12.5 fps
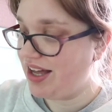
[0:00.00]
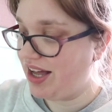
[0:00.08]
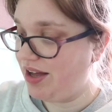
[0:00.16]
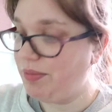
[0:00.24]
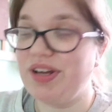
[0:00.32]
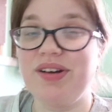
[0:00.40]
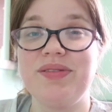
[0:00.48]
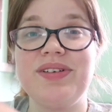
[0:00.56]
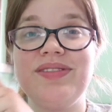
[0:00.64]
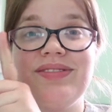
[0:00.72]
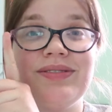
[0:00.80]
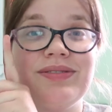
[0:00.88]
I don't
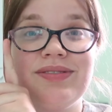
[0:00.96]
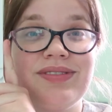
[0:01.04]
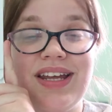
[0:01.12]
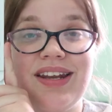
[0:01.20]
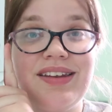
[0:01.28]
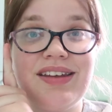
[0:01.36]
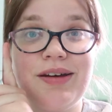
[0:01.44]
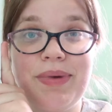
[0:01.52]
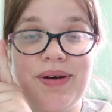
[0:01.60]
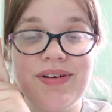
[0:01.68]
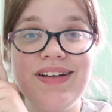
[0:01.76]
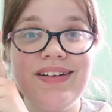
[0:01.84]
know anything
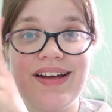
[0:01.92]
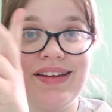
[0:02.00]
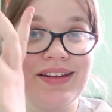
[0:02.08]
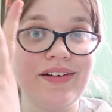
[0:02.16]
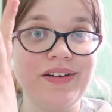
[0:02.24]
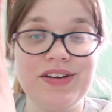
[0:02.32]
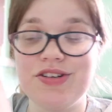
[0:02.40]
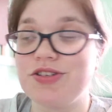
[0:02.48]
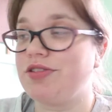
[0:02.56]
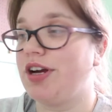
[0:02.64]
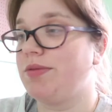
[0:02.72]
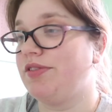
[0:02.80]
about it. I literally
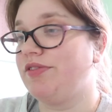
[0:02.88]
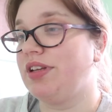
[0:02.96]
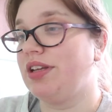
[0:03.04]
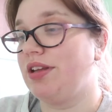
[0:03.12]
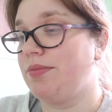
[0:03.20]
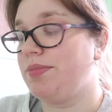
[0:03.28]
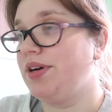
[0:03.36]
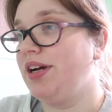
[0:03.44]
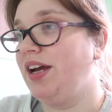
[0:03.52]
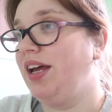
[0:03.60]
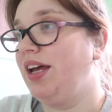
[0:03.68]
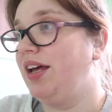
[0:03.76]
just grabbed it from the
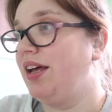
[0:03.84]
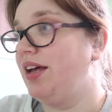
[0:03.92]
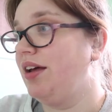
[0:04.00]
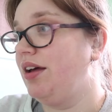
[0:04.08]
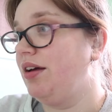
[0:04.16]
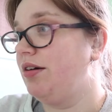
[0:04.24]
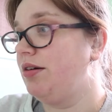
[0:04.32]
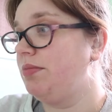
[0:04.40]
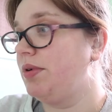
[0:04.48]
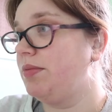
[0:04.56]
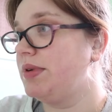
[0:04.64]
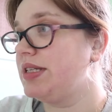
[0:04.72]
library,
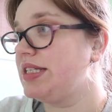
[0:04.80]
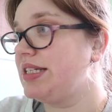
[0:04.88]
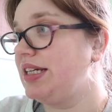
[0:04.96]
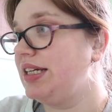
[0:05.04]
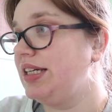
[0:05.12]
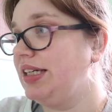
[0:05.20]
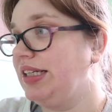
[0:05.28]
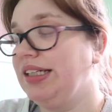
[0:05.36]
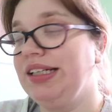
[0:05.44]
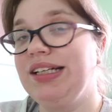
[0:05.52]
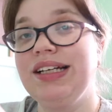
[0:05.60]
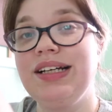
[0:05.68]
but we'll see.
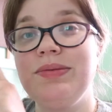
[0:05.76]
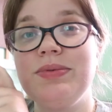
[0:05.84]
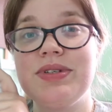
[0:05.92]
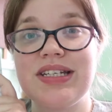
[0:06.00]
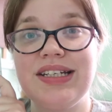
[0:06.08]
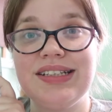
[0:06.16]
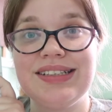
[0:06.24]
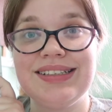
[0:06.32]
We'll see.